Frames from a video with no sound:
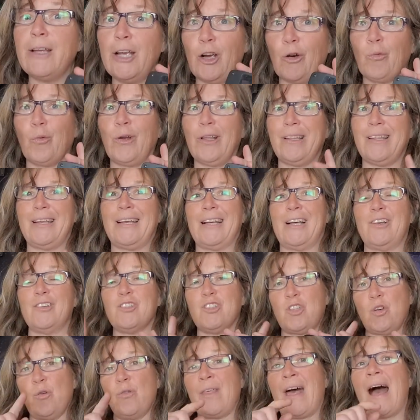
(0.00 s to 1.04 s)
It really is.
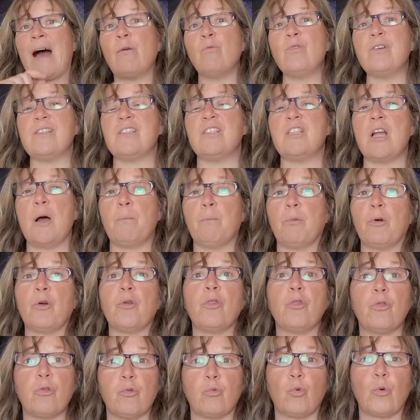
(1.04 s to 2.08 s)
So that was number
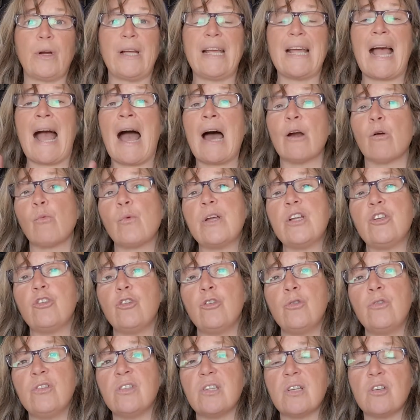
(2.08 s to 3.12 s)
three, how to
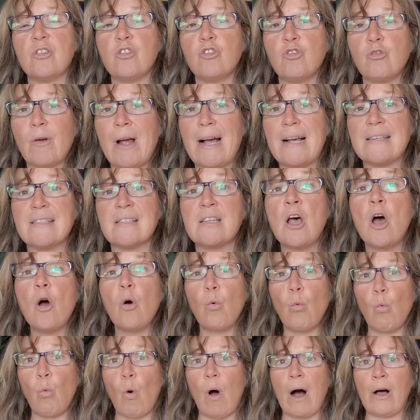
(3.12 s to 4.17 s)
reduce stress
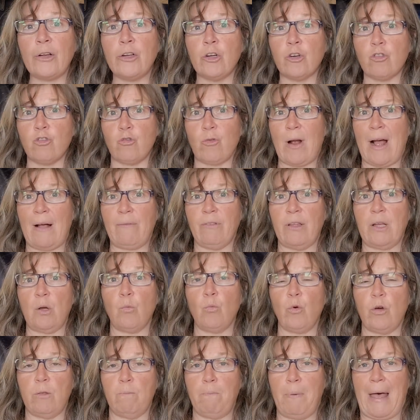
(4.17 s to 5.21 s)
while you're traveling with